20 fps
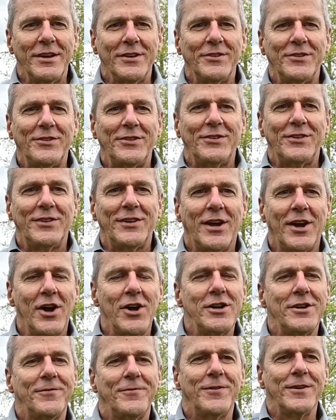it's
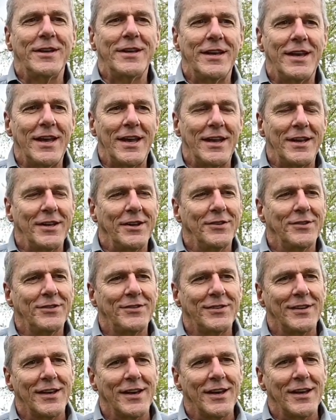hard to forget,
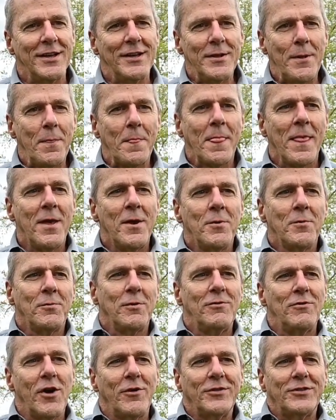is
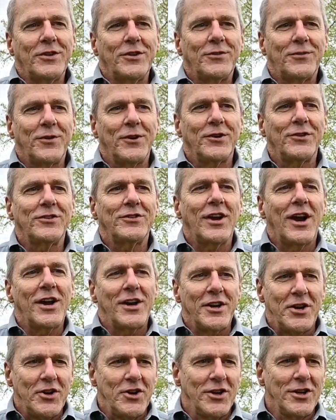when RoviSys first
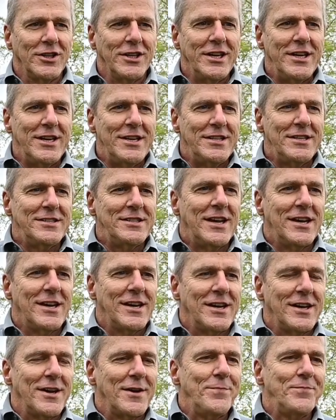started in early
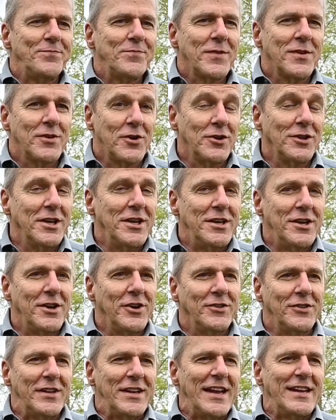
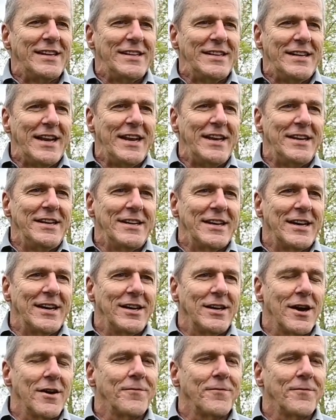years in 1989,